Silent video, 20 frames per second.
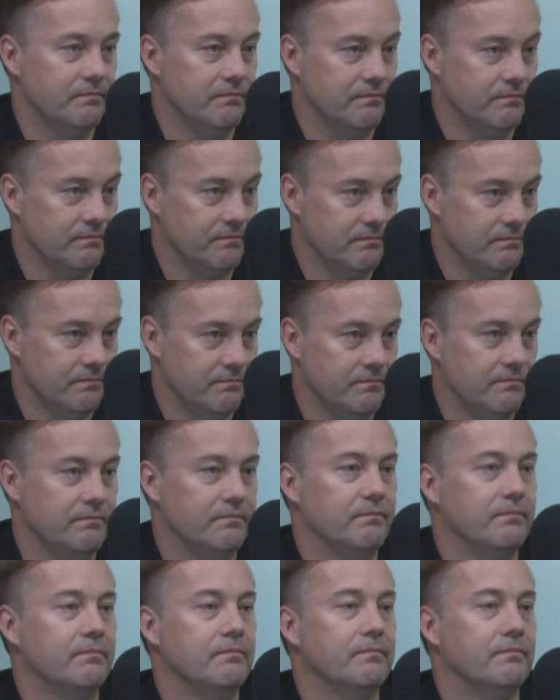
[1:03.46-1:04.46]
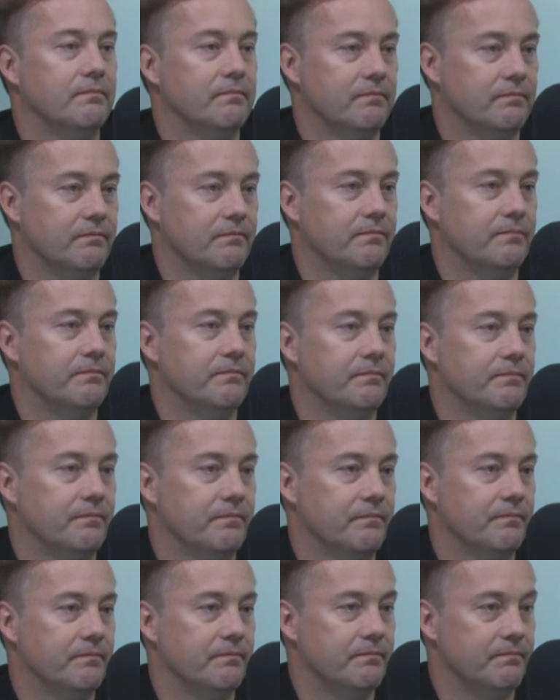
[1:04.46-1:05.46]

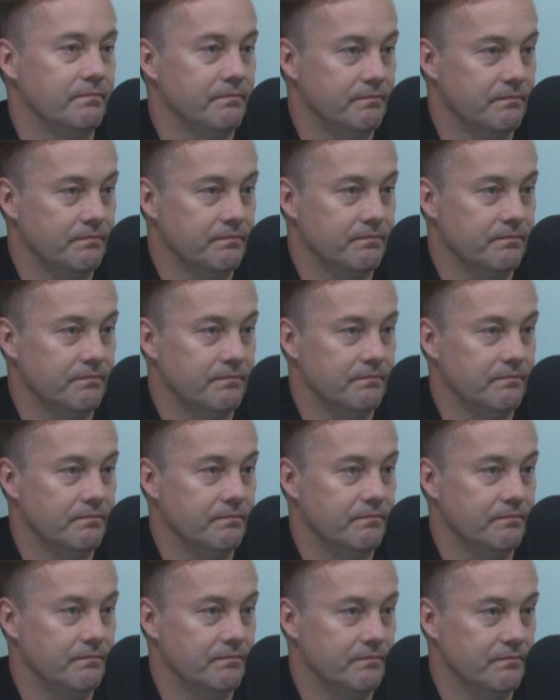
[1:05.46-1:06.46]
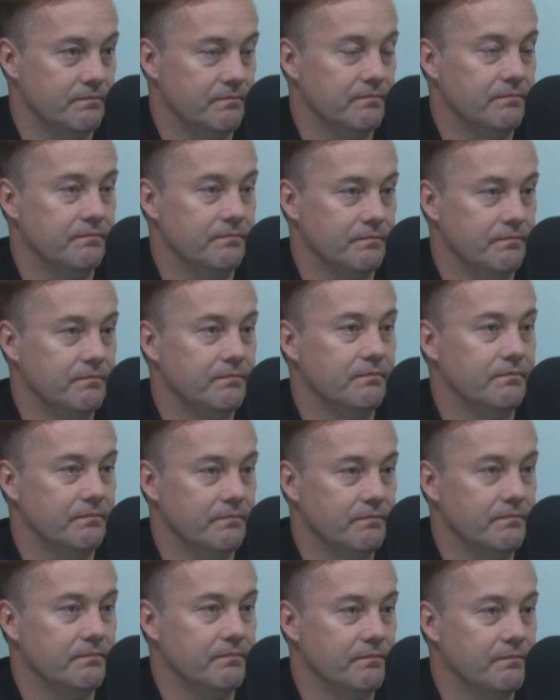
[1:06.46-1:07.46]

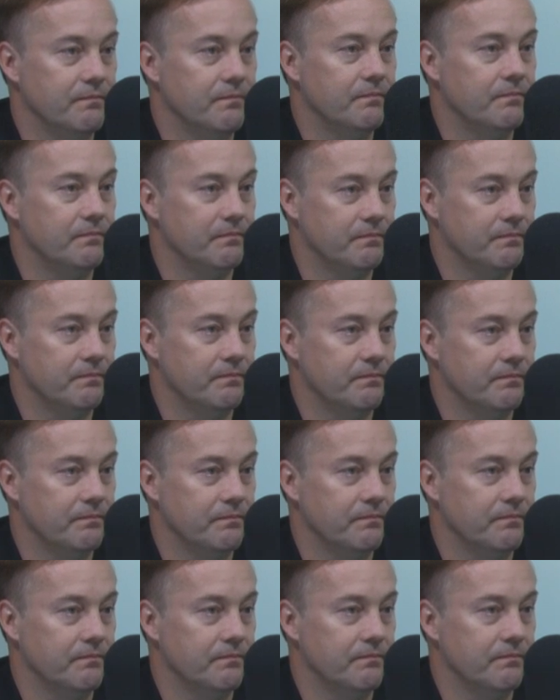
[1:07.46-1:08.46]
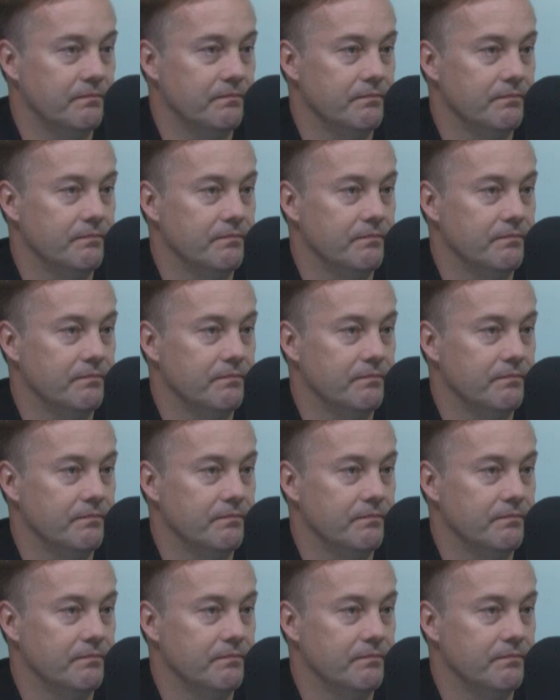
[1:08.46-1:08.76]
[no speech]